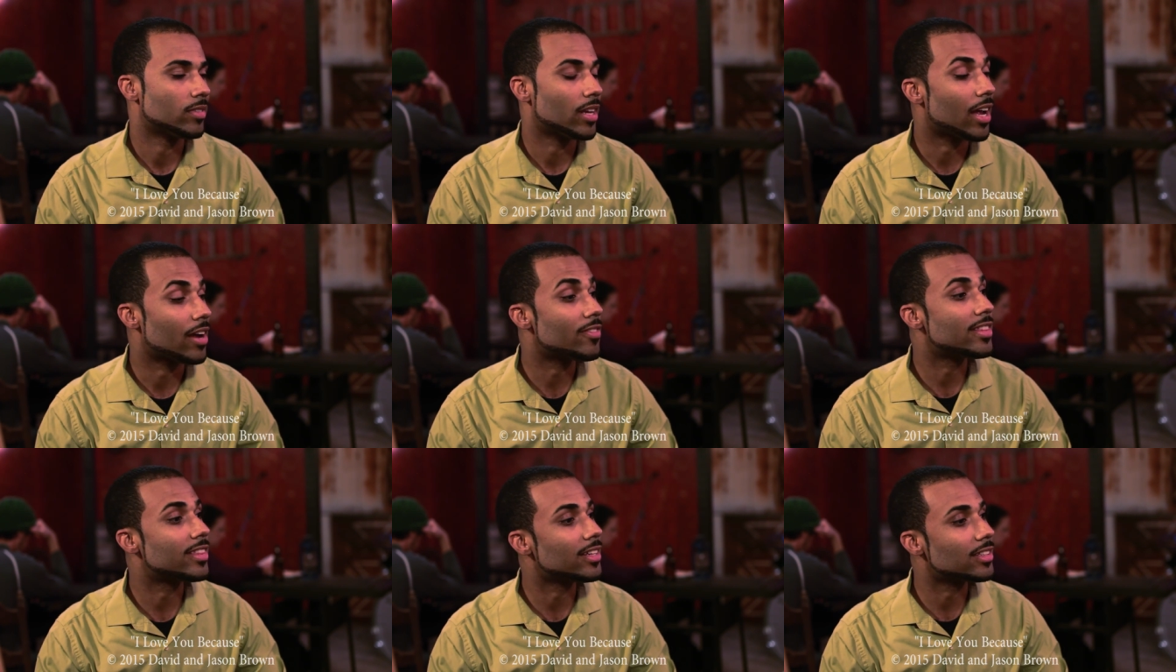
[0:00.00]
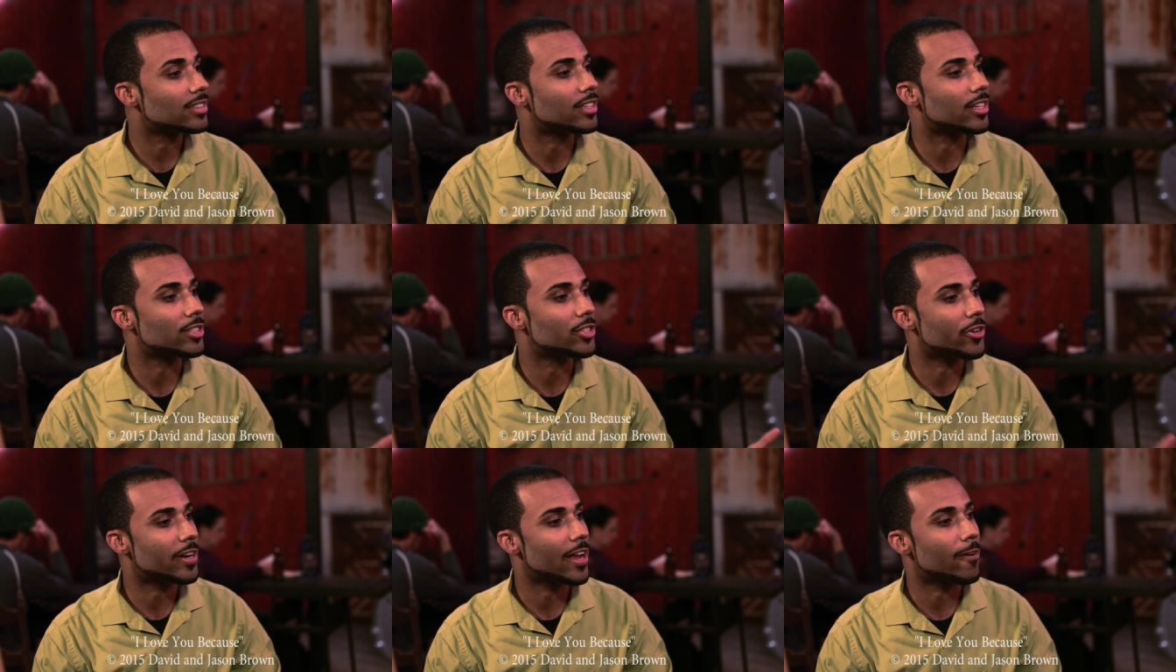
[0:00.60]
Everything's gonna
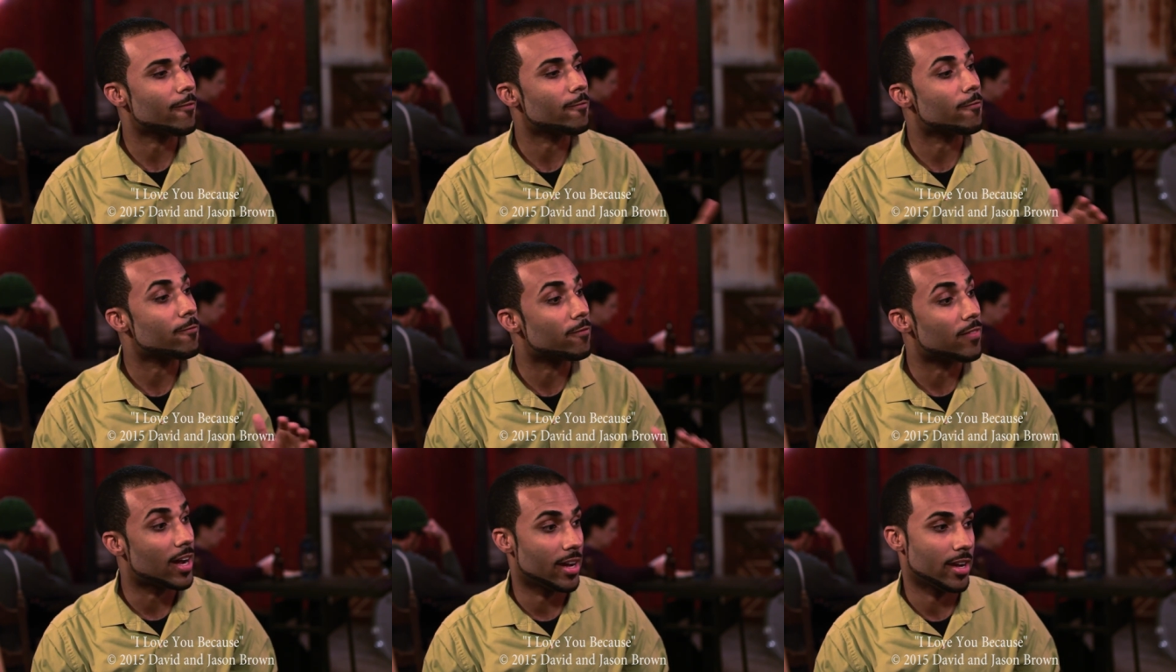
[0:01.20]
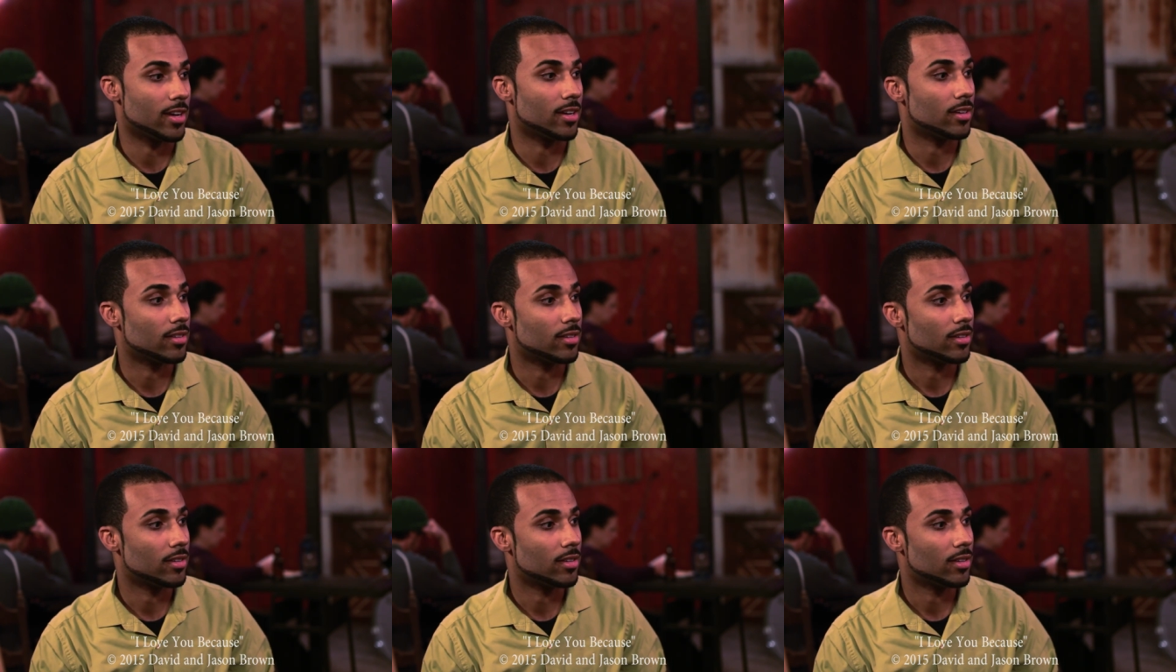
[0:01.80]
turn out fine.
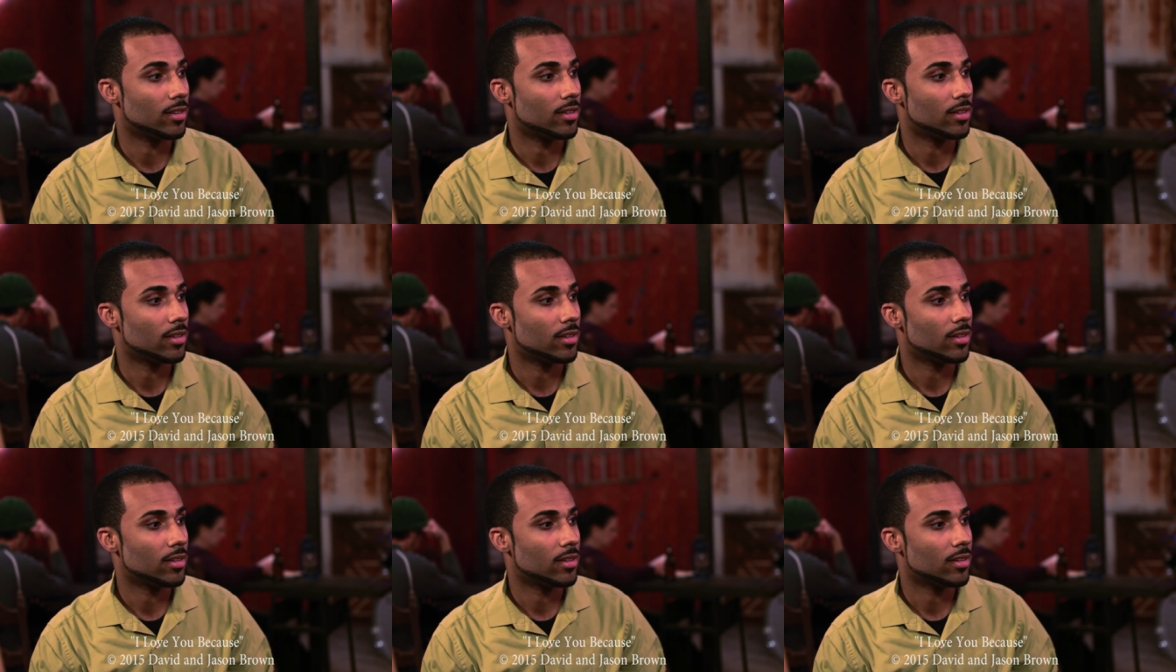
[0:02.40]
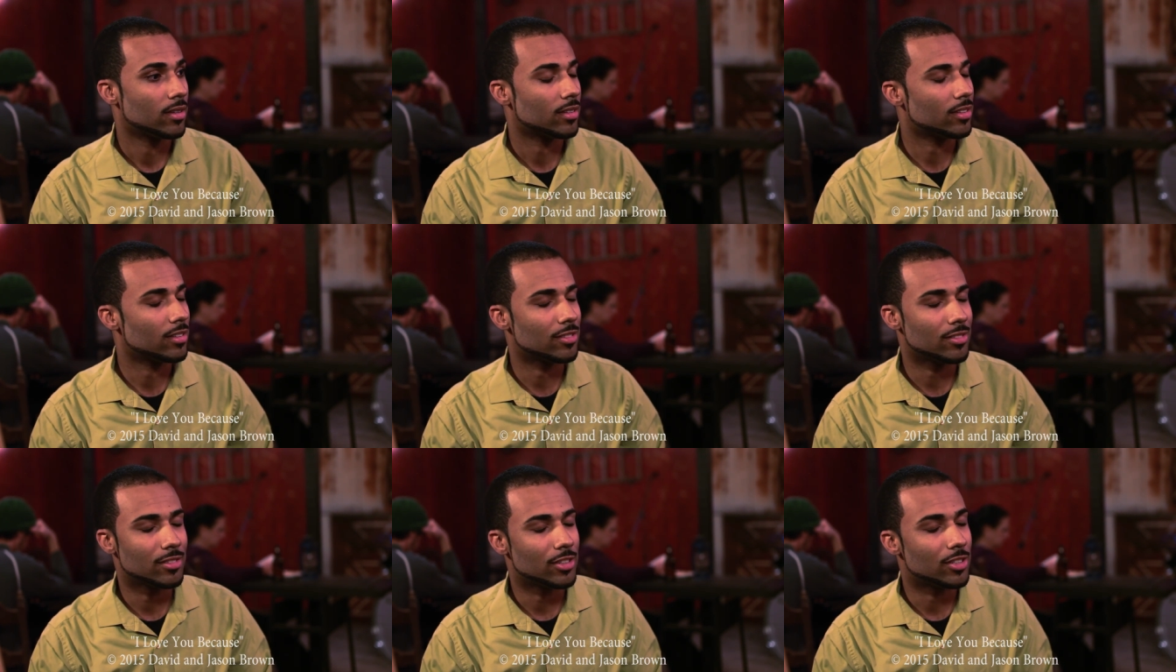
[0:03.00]

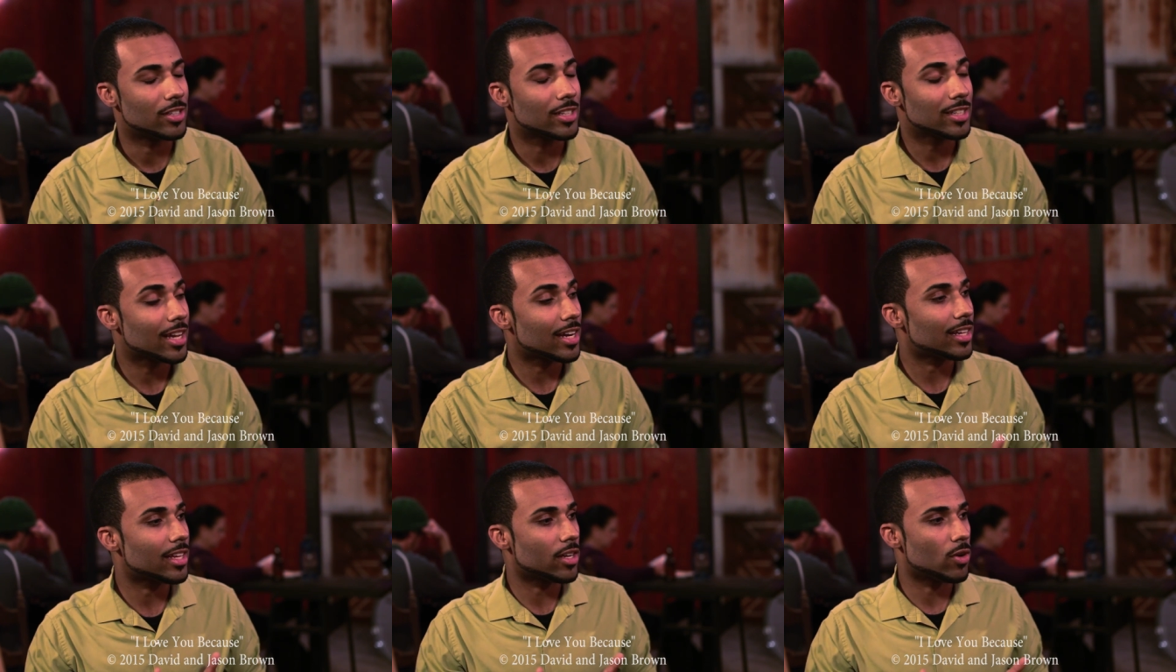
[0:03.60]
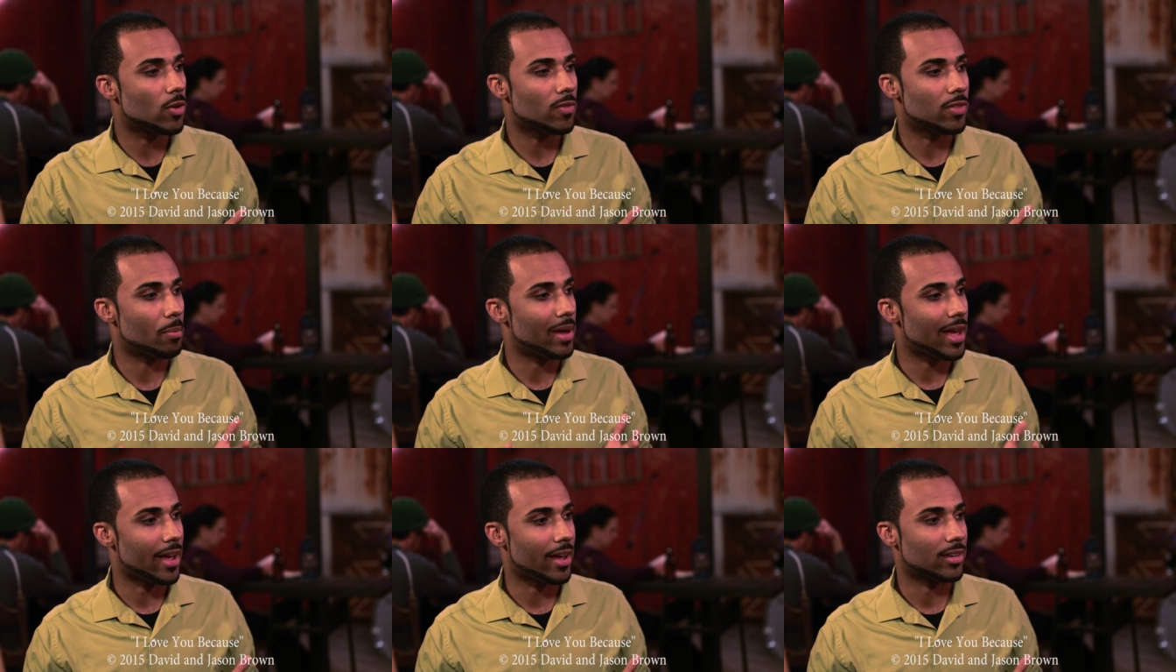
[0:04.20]
You just gotta let go of the
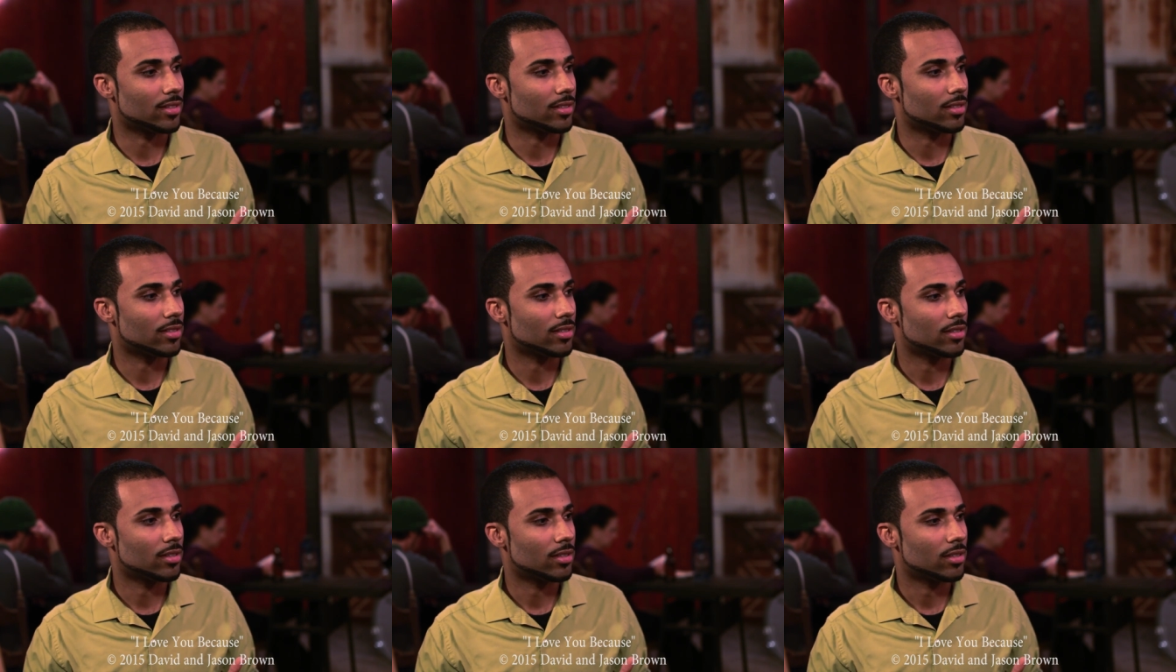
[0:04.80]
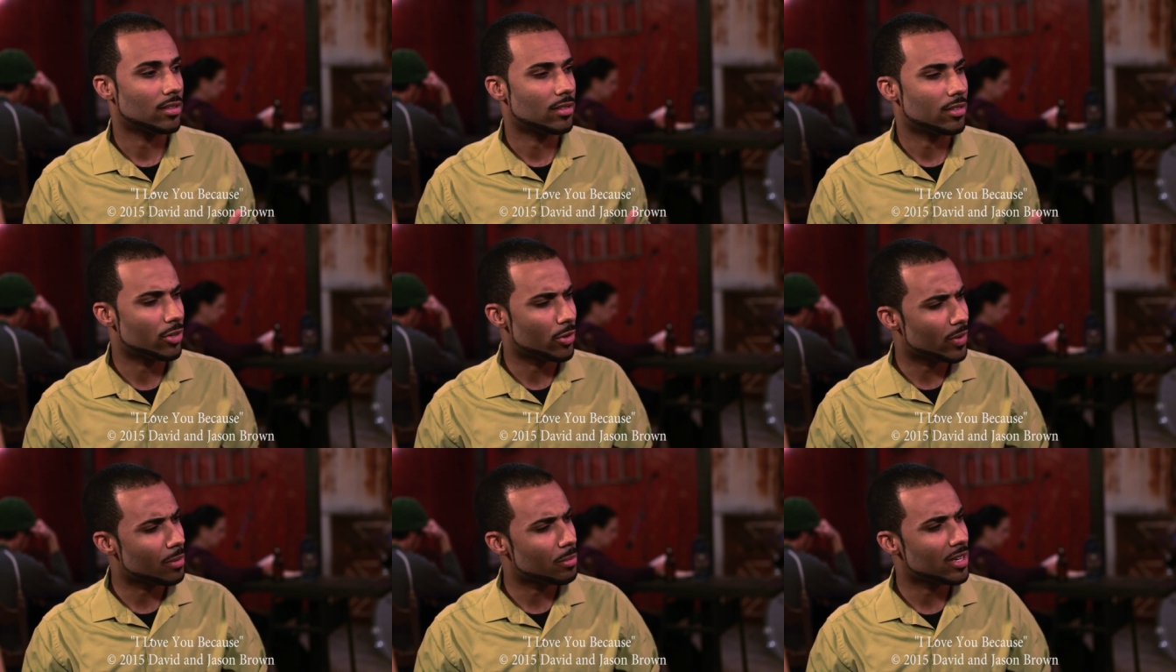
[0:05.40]
past. You
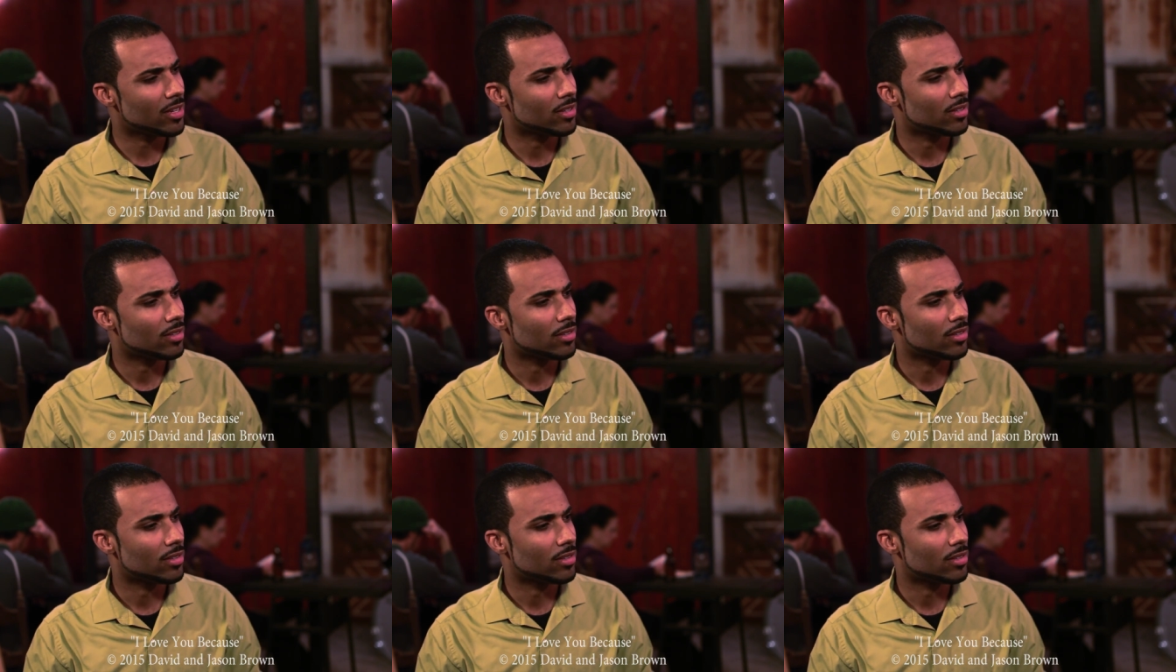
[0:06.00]
know what I mean?